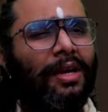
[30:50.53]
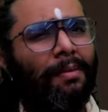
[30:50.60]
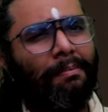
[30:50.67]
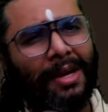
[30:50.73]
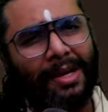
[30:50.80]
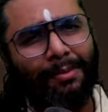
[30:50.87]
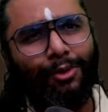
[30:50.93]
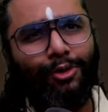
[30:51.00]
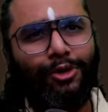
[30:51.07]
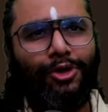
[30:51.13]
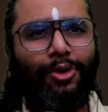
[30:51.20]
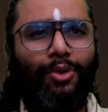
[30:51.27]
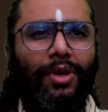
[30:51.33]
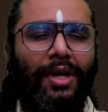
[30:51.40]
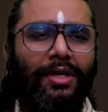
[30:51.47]
many more
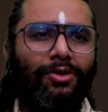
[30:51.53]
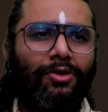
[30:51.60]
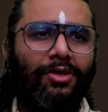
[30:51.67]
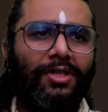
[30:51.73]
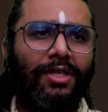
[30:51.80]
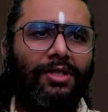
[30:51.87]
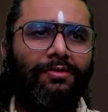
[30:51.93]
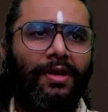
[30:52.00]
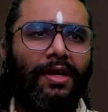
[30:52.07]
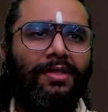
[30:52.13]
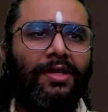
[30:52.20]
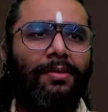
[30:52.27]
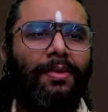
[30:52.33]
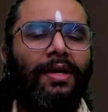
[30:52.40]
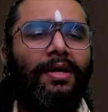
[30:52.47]
shlokas on sage
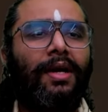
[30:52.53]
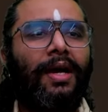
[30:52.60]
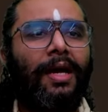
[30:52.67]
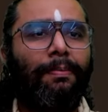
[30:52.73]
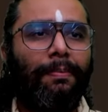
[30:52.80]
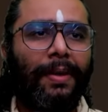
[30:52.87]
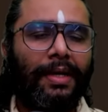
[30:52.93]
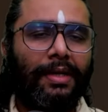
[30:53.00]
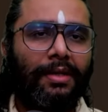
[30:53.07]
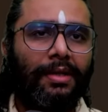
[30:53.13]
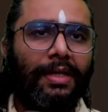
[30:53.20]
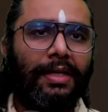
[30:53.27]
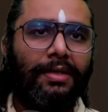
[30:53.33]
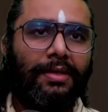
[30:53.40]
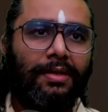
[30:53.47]
Vyasa, but I picked
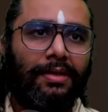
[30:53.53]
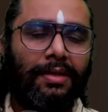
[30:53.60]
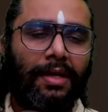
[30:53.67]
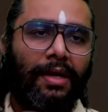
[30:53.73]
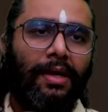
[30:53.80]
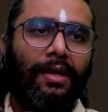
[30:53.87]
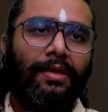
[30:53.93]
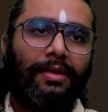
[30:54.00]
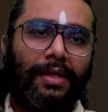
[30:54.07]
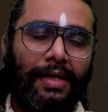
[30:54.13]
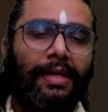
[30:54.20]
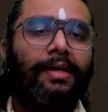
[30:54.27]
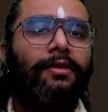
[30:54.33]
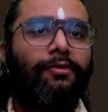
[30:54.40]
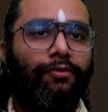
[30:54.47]
these
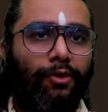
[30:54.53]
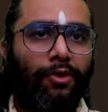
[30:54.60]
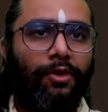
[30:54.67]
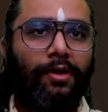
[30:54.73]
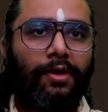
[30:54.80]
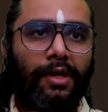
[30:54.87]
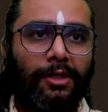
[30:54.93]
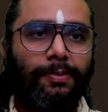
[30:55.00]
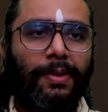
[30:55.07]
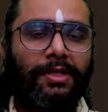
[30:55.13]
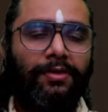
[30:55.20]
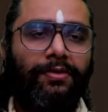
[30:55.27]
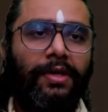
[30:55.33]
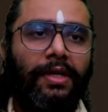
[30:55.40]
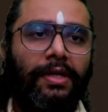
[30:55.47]
3 for a
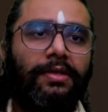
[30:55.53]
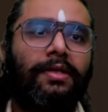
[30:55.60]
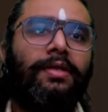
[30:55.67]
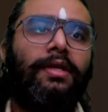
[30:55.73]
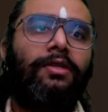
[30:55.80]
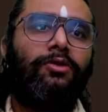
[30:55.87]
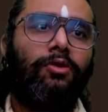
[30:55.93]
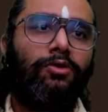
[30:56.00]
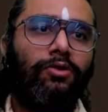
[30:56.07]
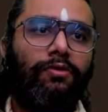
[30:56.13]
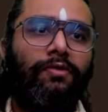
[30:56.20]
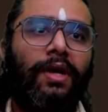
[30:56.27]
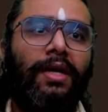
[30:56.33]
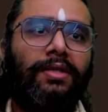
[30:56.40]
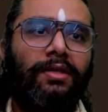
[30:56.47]
specific reason. There is also
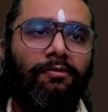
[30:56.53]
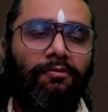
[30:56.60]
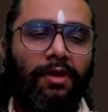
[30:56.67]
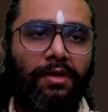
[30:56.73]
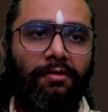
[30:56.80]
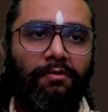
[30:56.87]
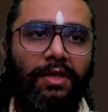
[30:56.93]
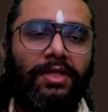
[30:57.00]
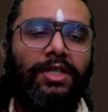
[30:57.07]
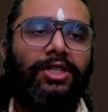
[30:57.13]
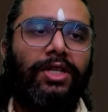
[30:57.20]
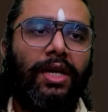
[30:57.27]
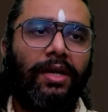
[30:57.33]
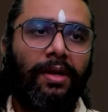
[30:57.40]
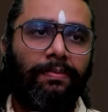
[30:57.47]
Vyasam
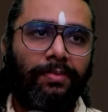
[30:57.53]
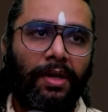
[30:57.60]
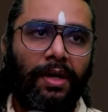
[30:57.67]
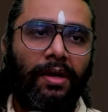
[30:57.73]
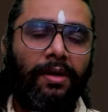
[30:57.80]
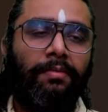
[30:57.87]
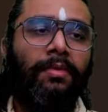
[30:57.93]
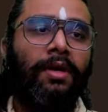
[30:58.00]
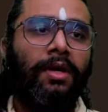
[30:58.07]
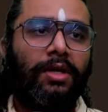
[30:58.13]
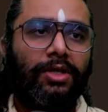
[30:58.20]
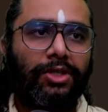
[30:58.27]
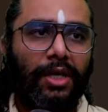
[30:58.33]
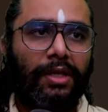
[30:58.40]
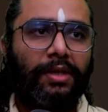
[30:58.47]
Vasishthan Aptaram
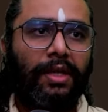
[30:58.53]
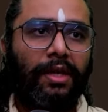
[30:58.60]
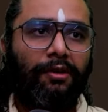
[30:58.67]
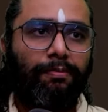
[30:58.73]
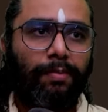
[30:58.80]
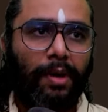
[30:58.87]
Shaktev